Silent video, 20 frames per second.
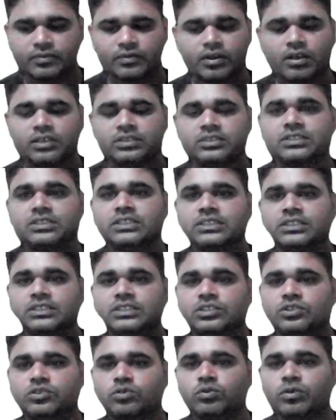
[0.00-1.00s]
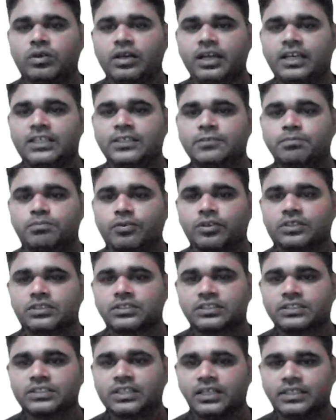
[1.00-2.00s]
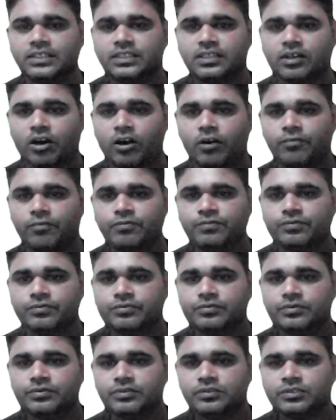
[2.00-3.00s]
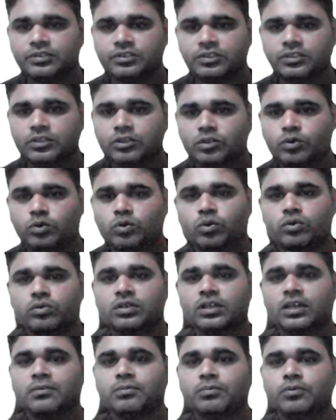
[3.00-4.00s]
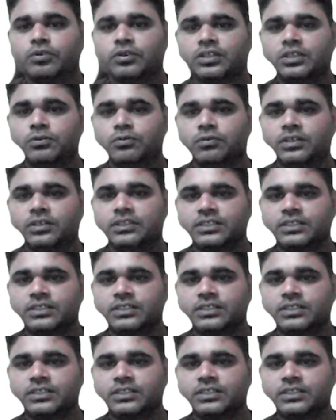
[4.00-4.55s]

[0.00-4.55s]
6 to 8% of total body weight.